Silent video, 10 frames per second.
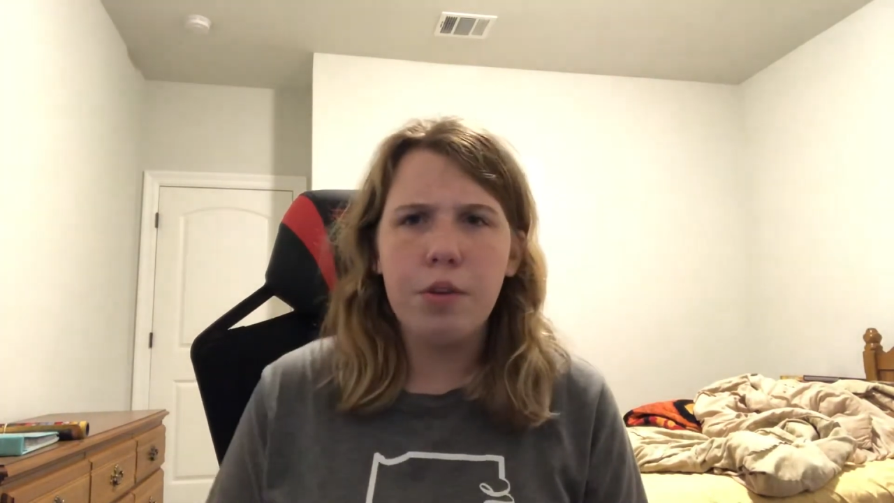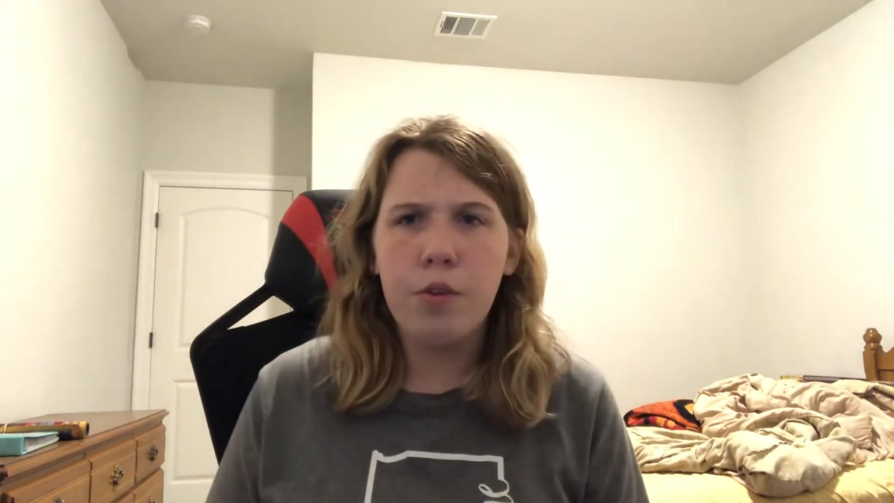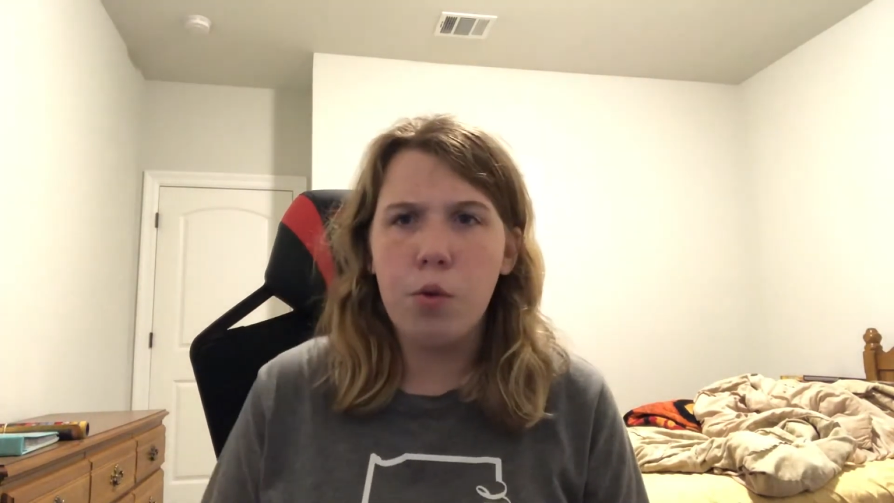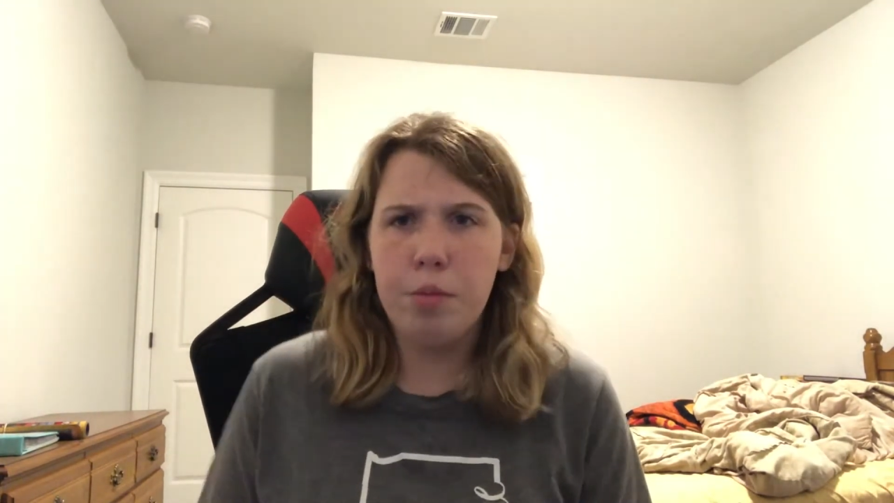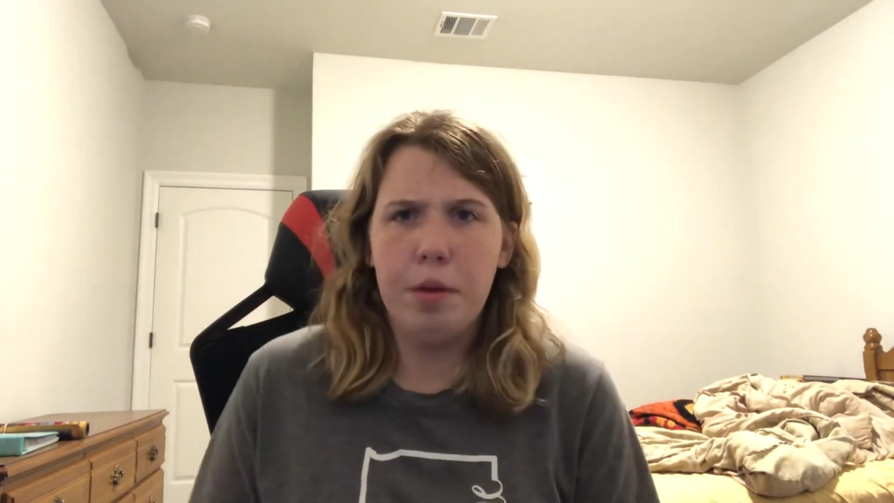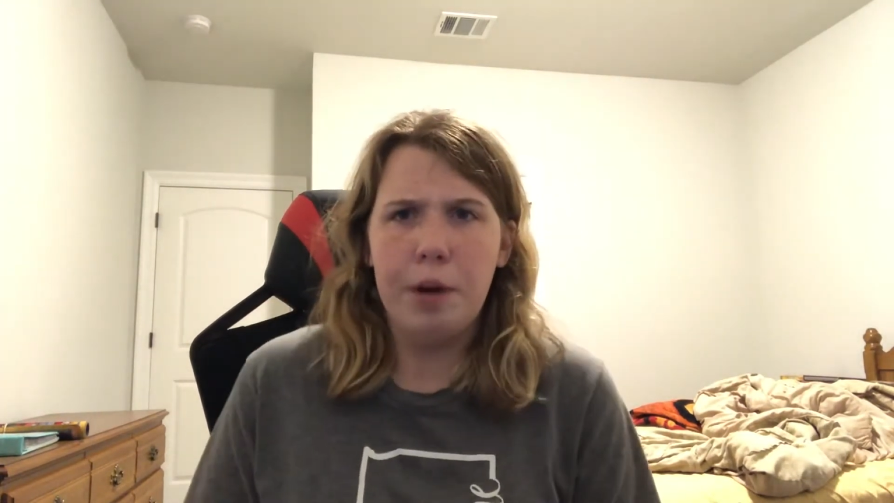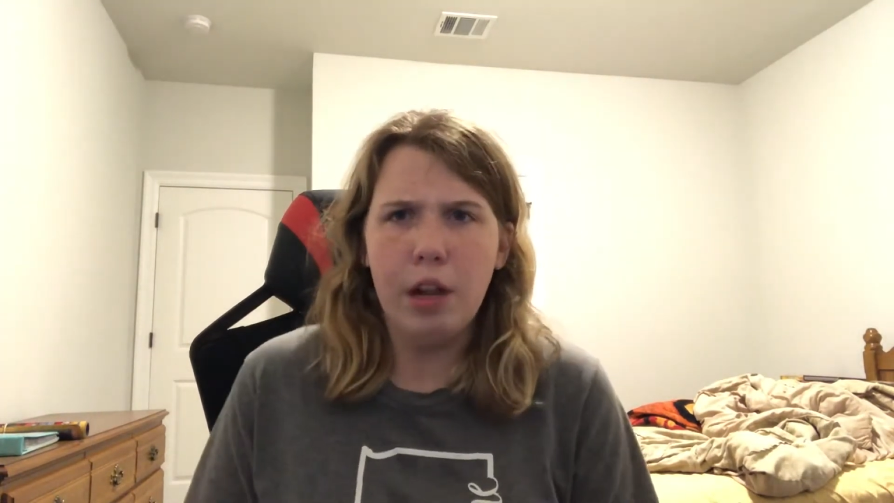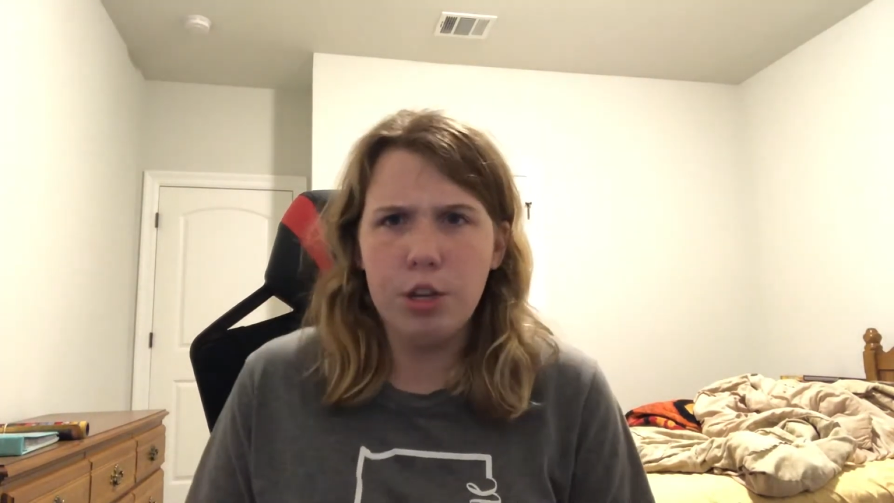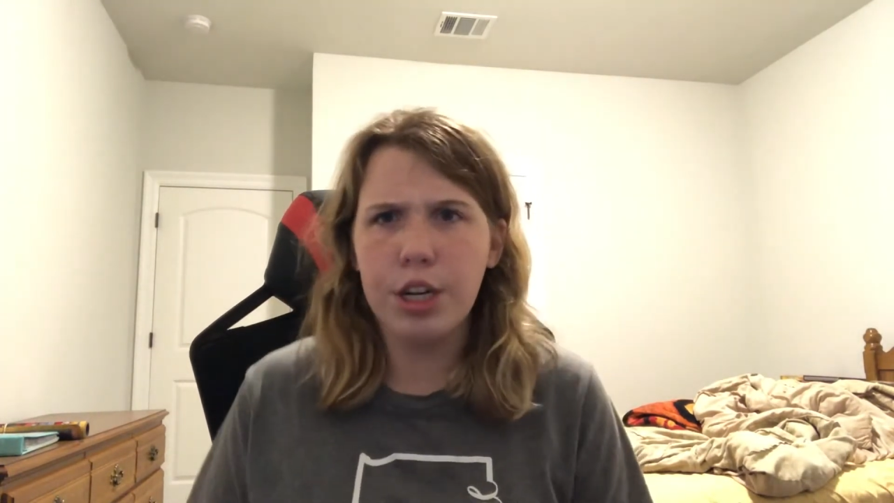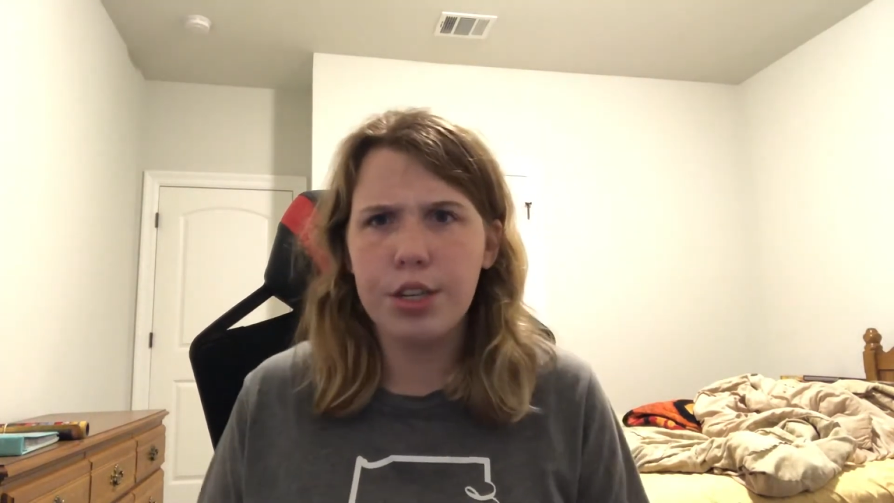if you want me to
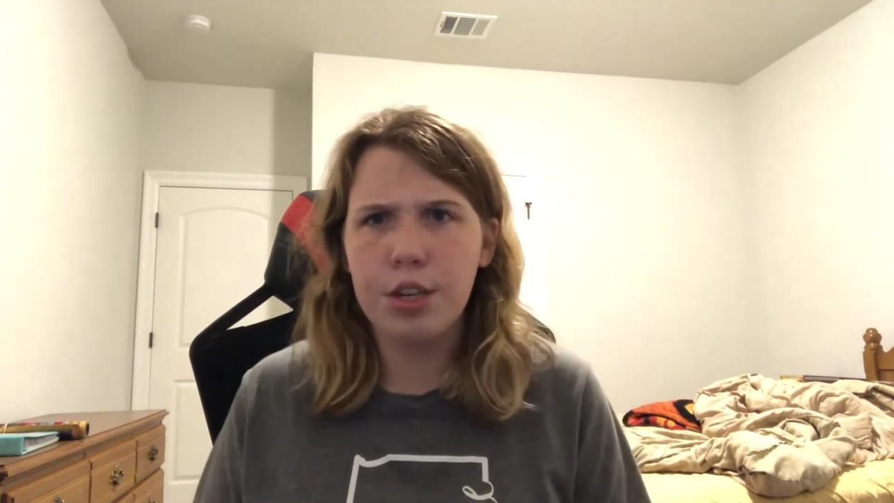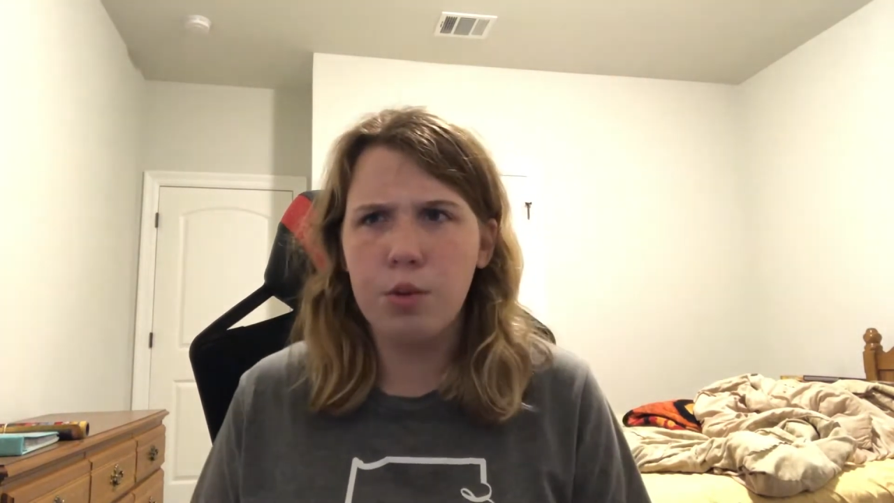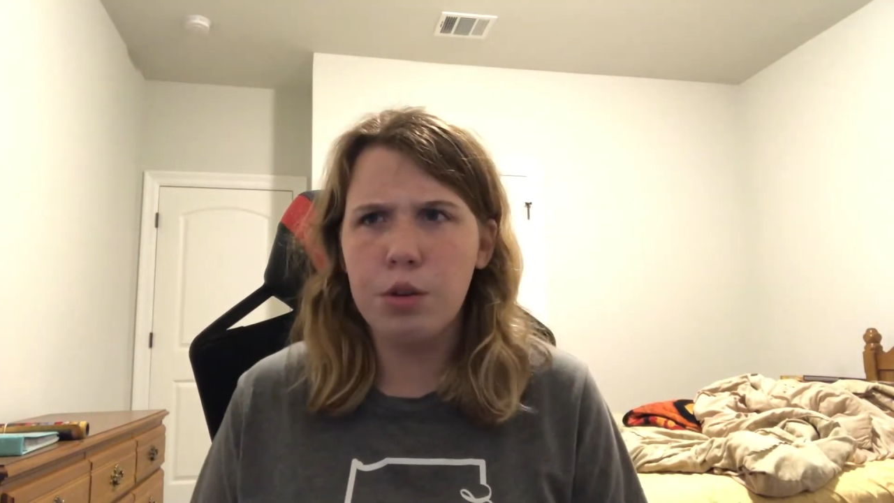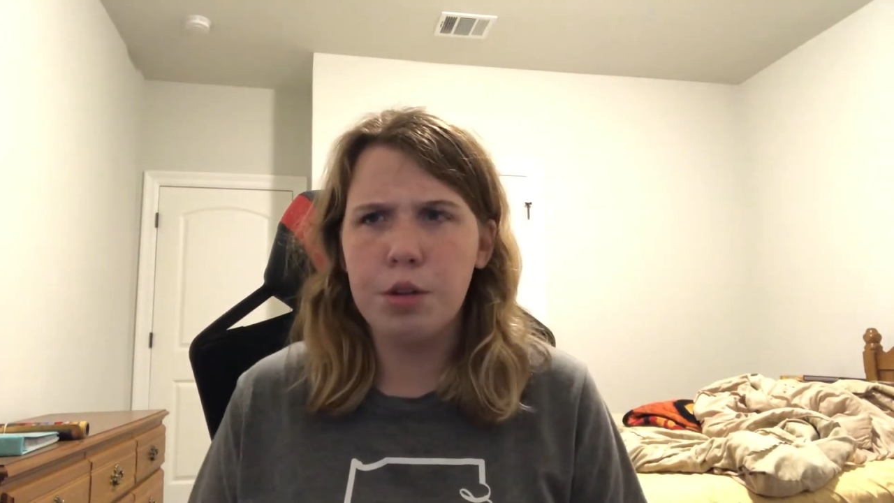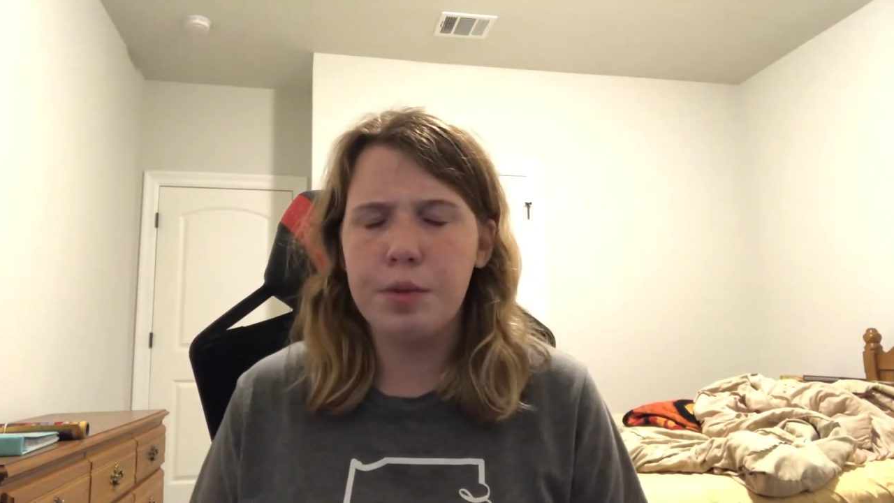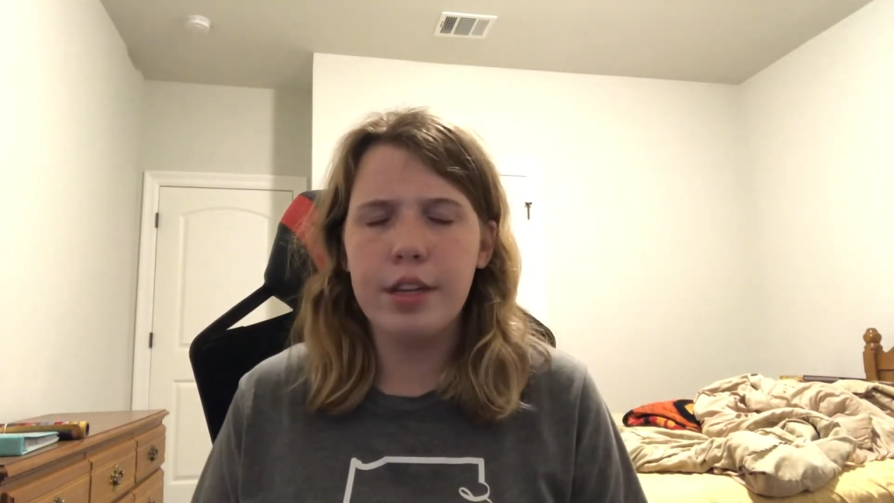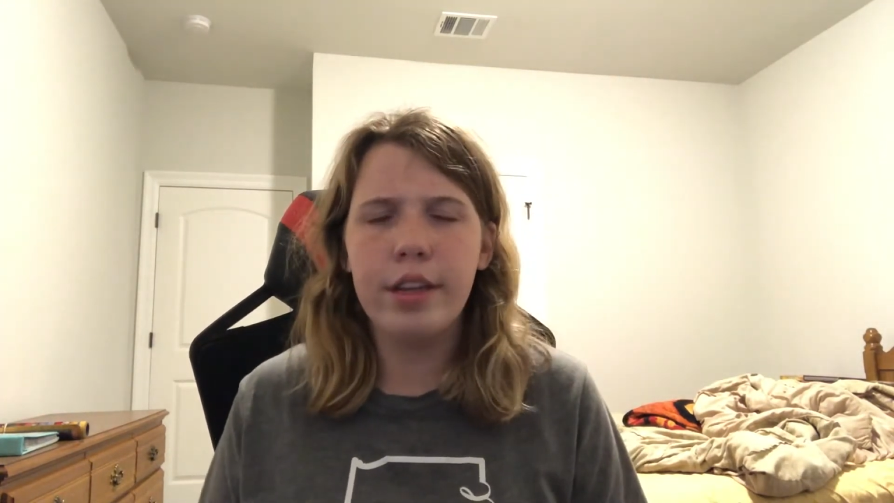apologize, then I will. But